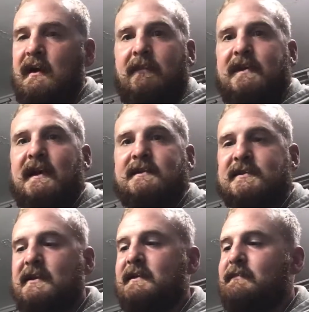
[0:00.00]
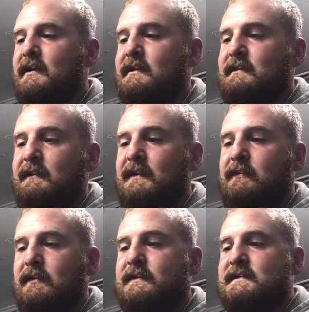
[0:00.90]
Potentially, but I mean,
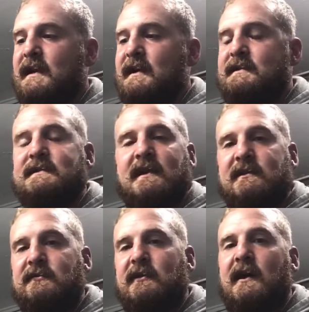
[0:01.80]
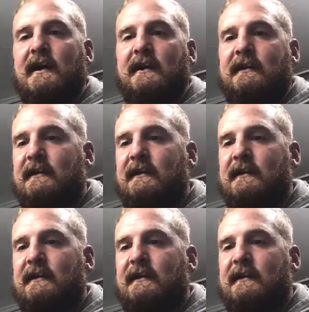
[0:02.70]
bullet designs can do a lot.